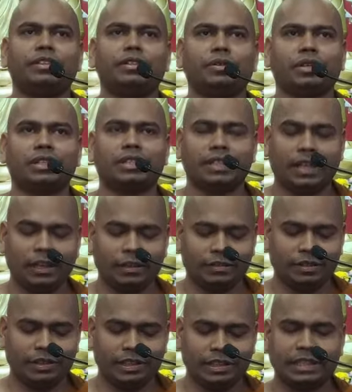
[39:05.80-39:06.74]
yourself.
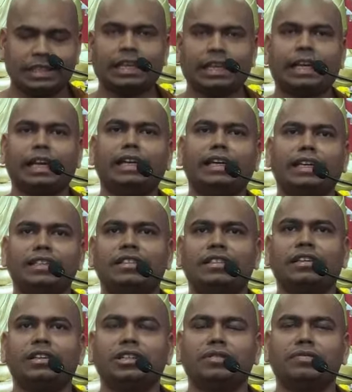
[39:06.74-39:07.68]
Second is the
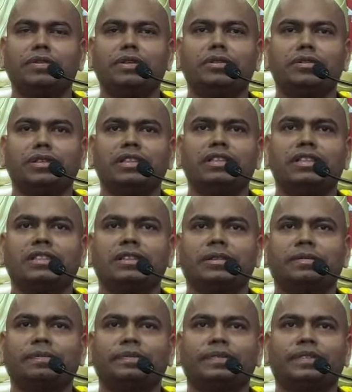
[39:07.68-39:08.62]
individuals.
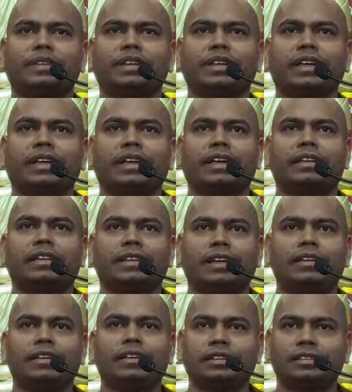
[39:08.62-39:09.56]

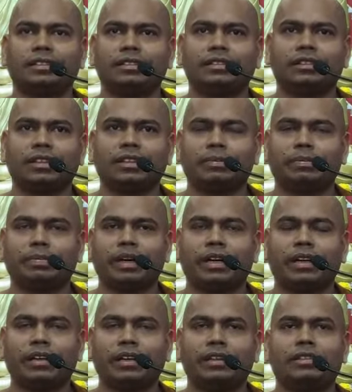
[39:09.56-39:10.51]
Third part
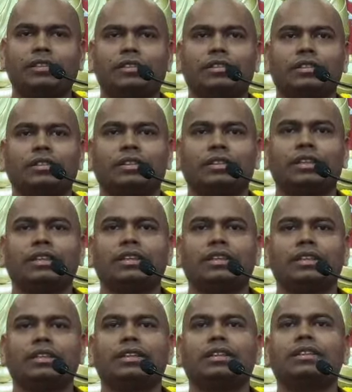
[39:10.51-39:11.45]
is
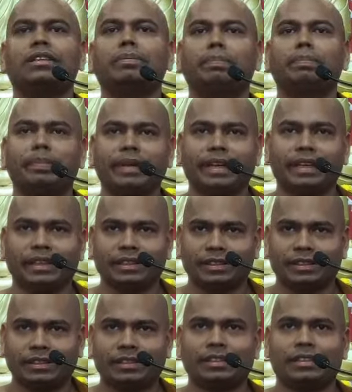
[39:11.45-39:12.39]
the
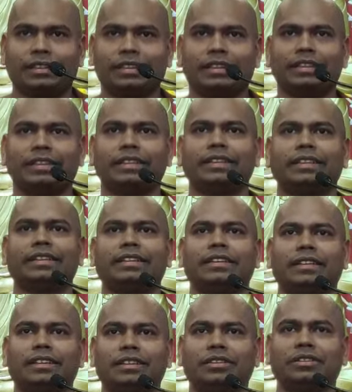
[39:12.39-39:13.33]
place.
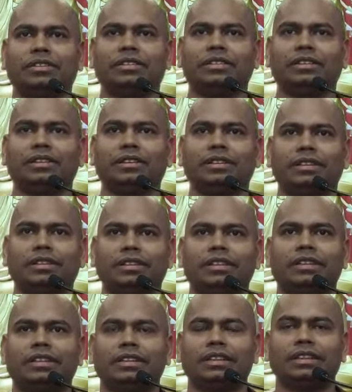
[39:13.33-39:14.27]
You know.
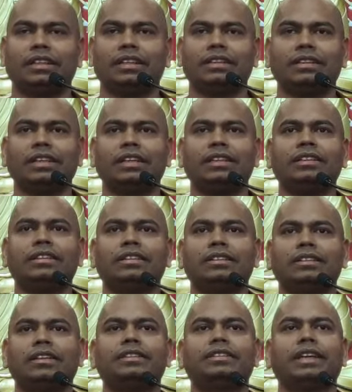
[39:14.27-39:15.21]
Then
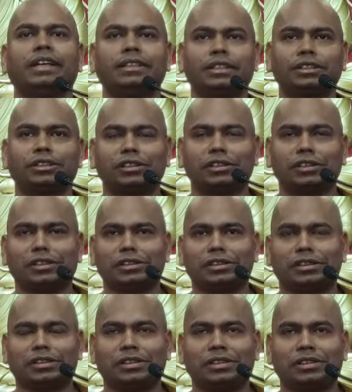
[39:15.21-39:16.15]
the
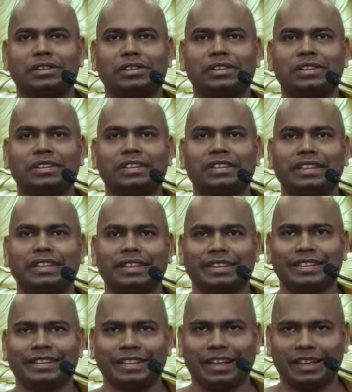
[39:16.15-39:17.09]
directions.
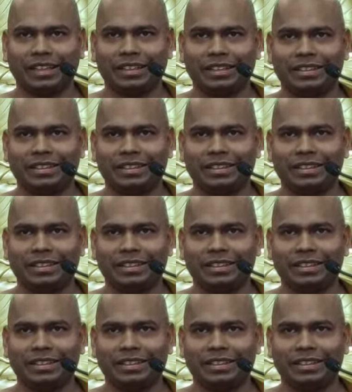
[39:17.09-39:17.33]
Right.